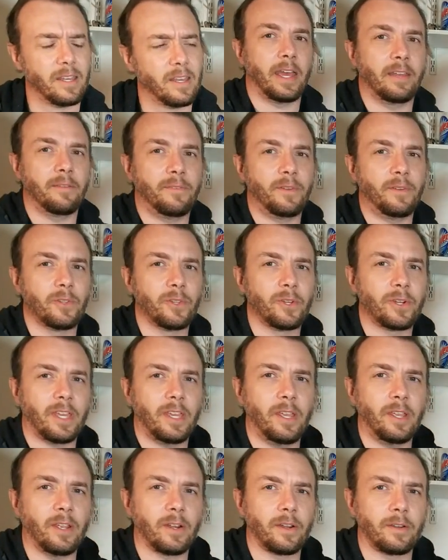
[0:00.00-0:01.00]
And if you look
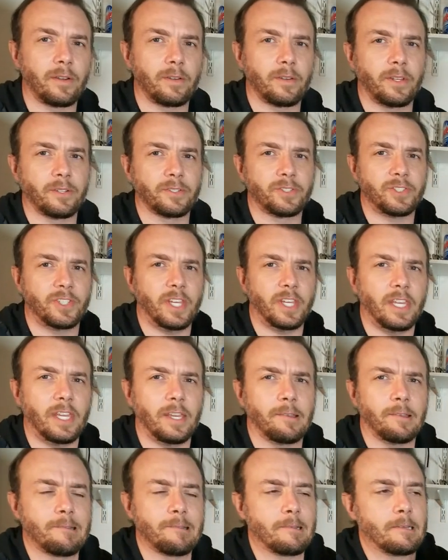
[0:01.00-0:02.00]
here, you'll
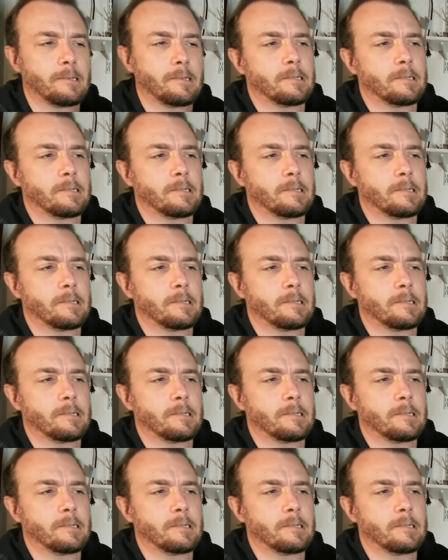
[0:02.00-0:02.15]
see